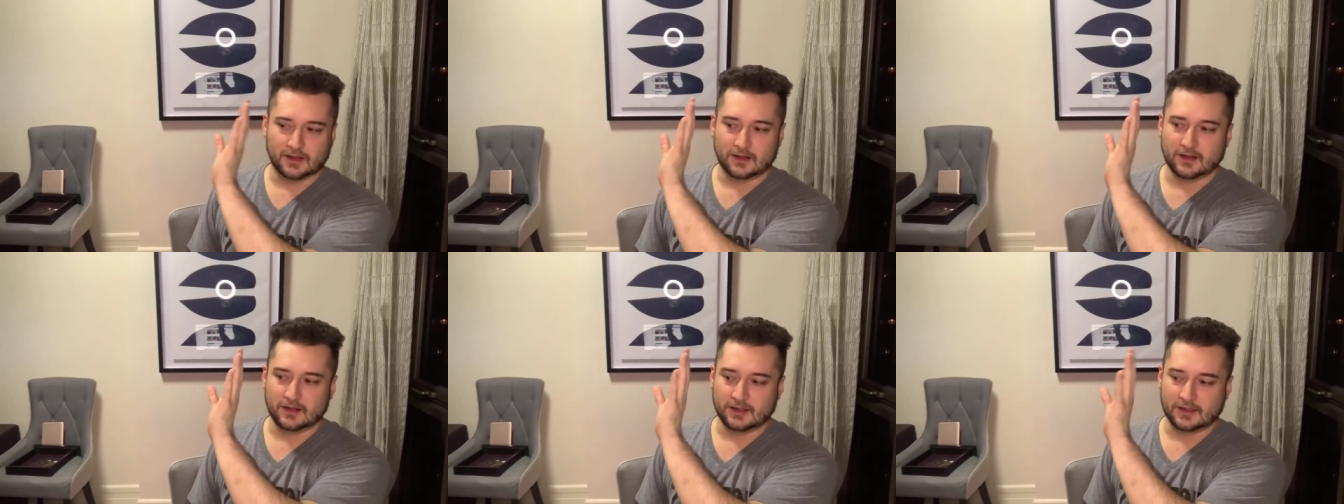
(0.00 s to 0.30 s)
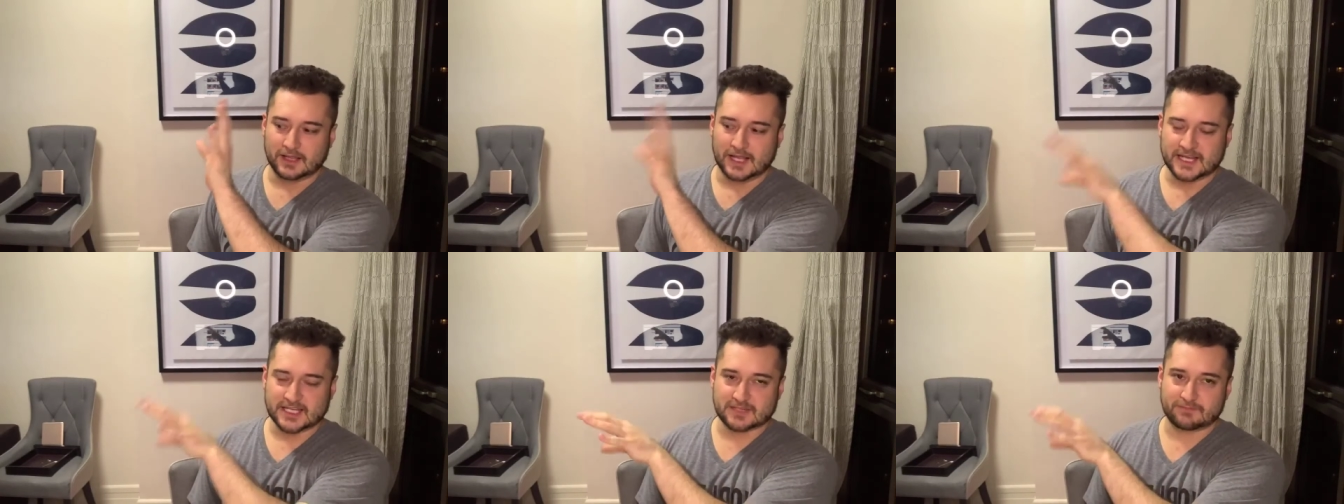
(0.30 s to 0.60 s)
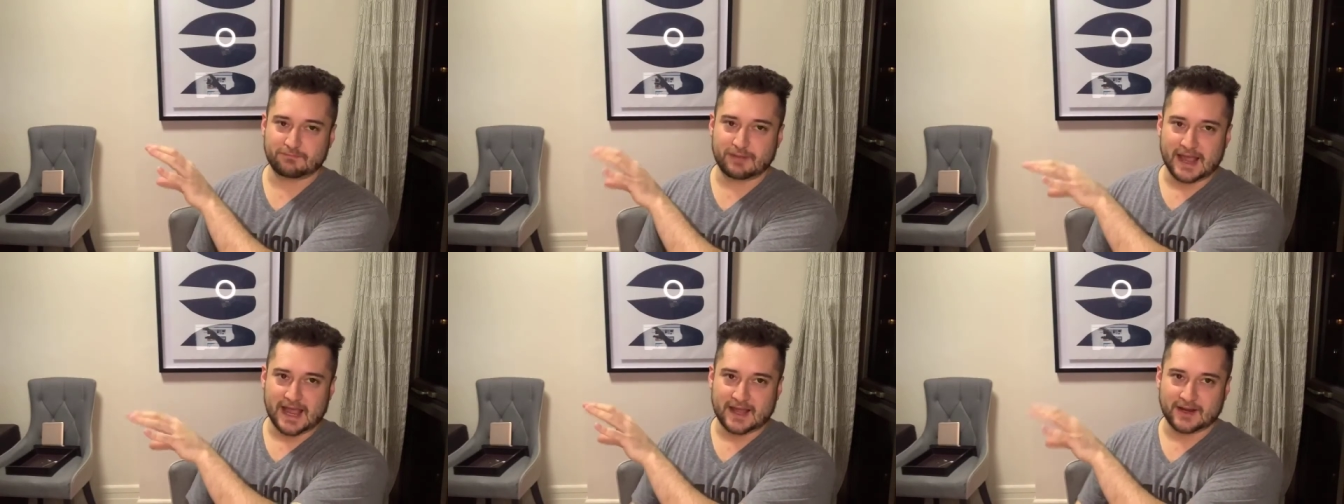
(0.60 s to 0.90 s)
Less
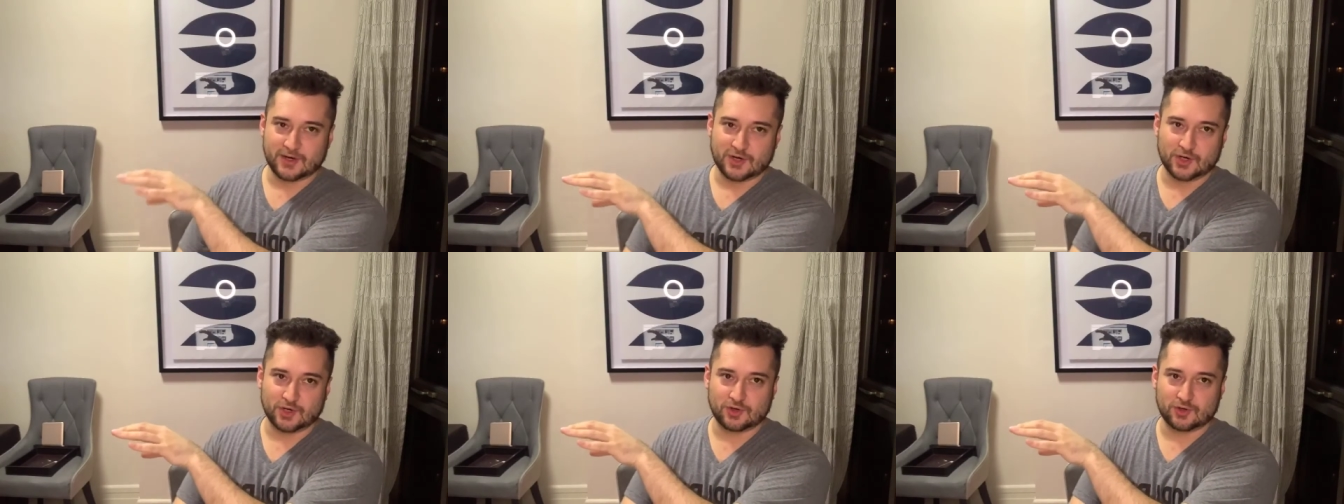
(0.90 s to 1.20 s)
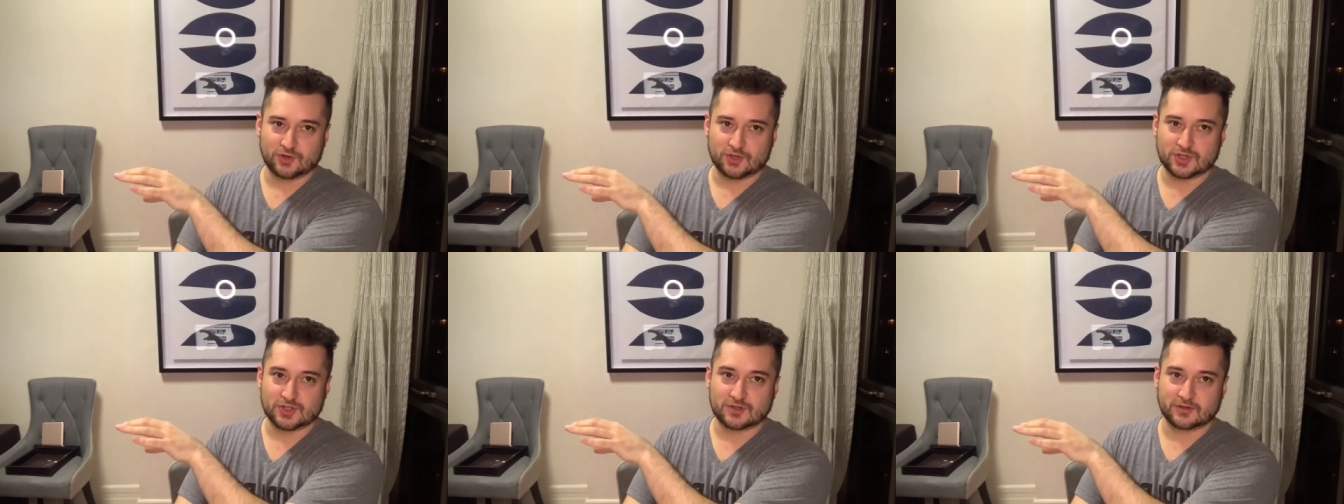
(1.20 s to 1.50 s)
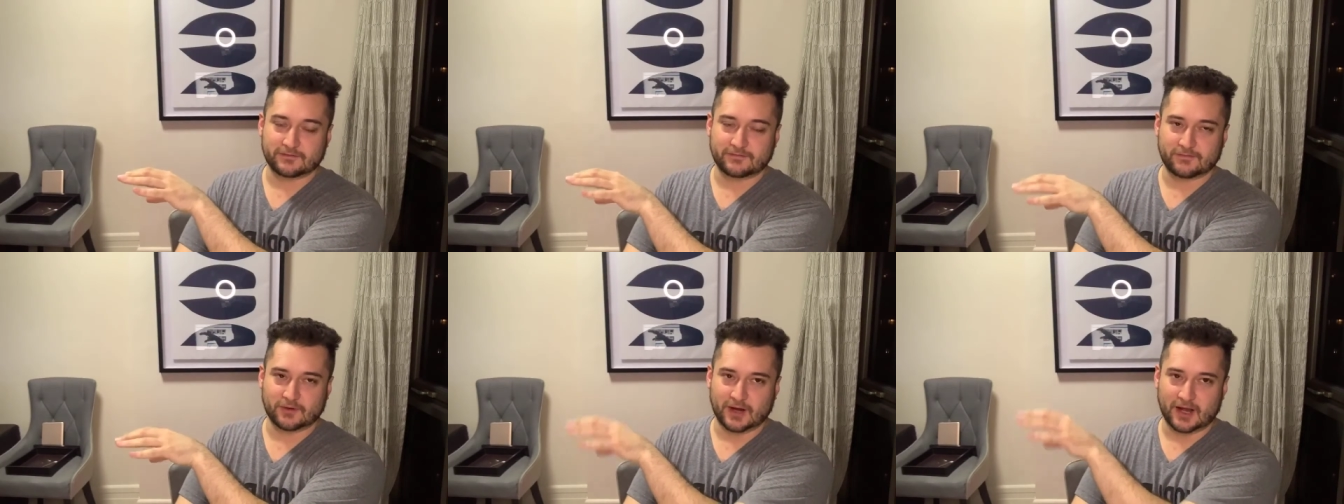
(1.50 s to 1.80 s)
bad news
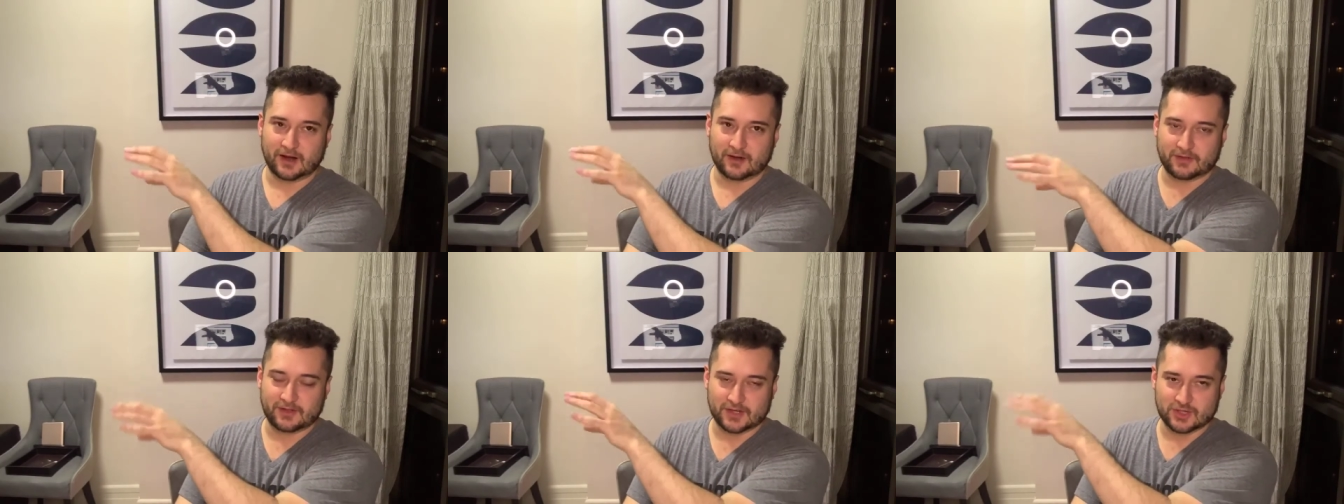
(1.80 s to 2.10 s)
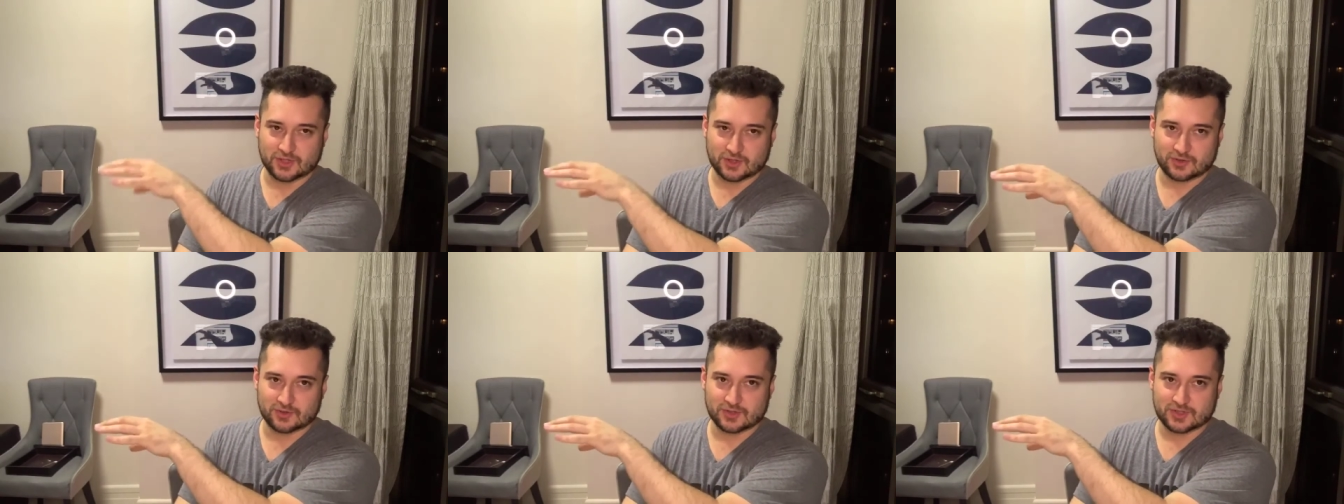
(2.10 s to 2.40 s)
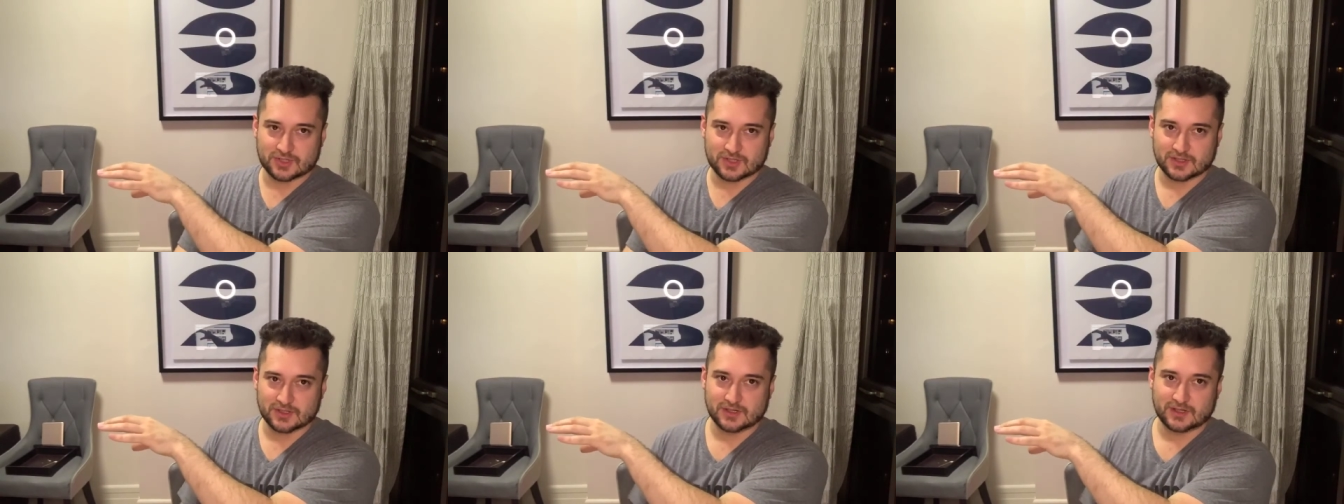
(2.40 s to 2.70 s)
for health
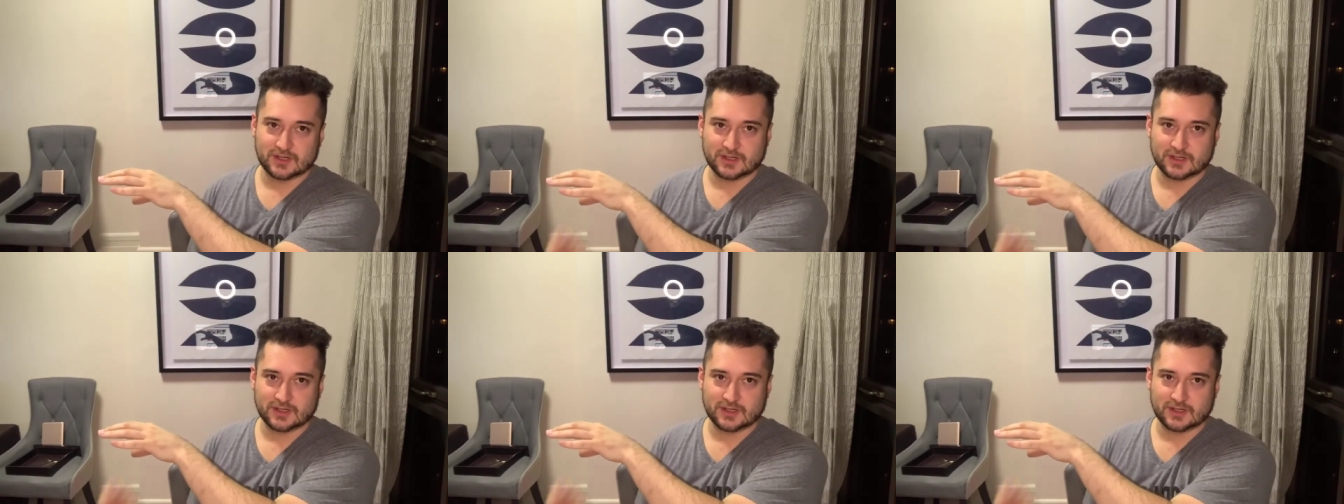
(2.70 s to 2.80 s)
issues.